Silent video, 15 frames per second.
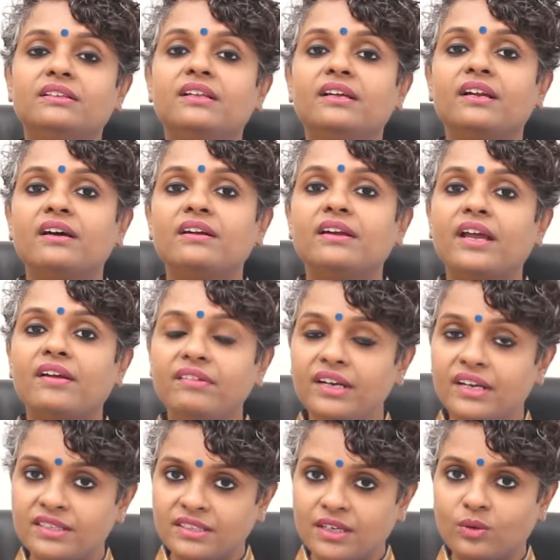There are heavy
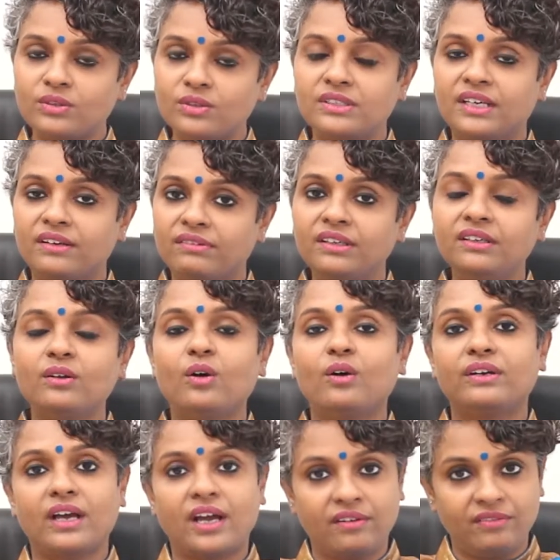discounts given
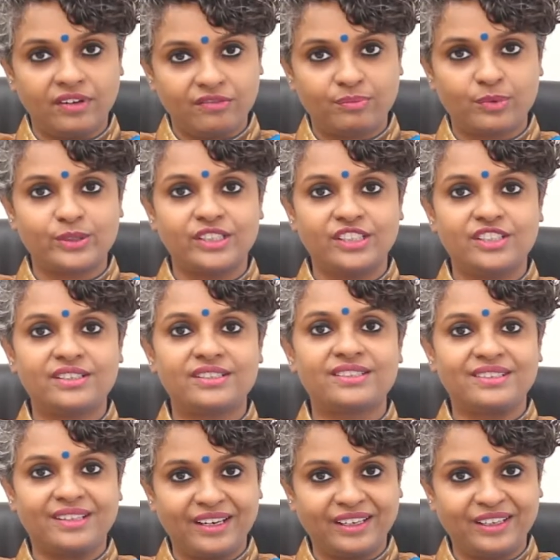on IVF procedures.
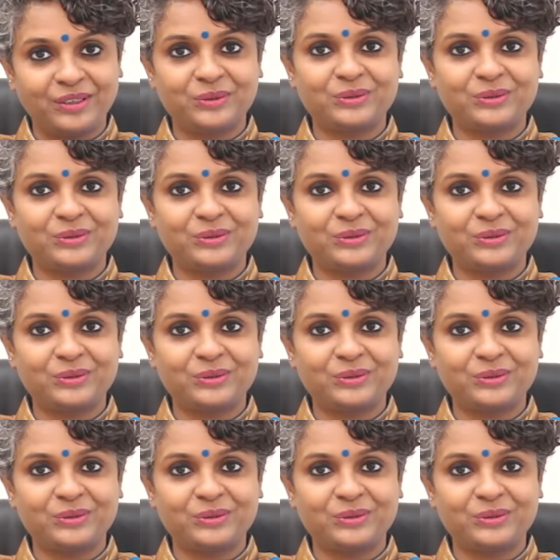Thank you.